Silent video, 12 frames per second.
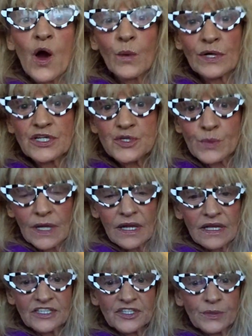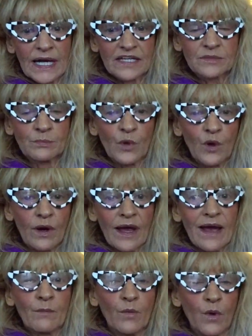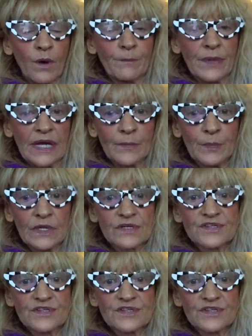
which will attract more and more people.